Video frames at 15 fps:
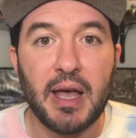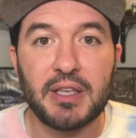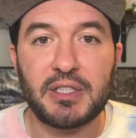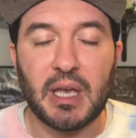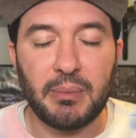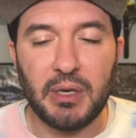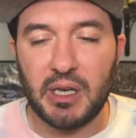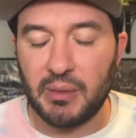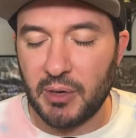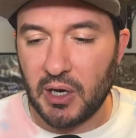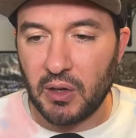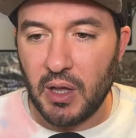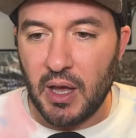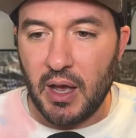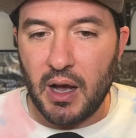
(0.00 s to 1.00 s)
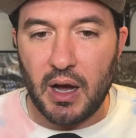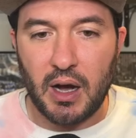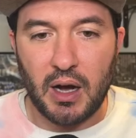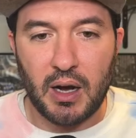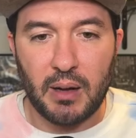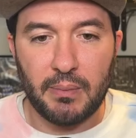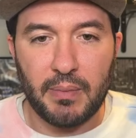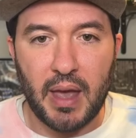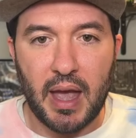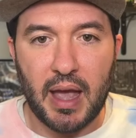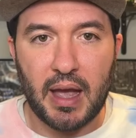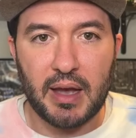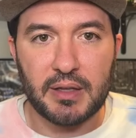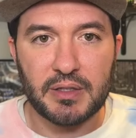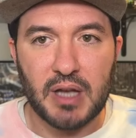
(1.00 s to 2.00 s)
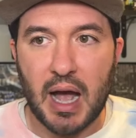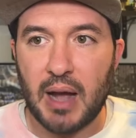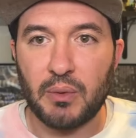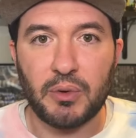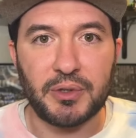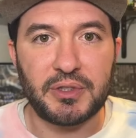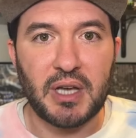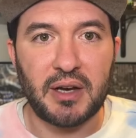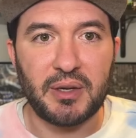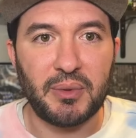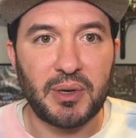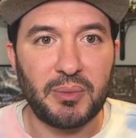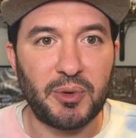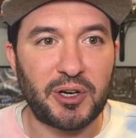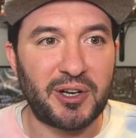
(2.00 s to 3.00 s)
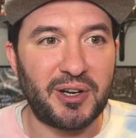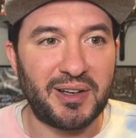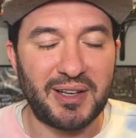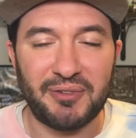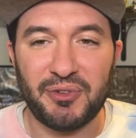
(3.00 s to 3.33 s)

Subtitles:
Send me an email and I will tell you what I'm working on.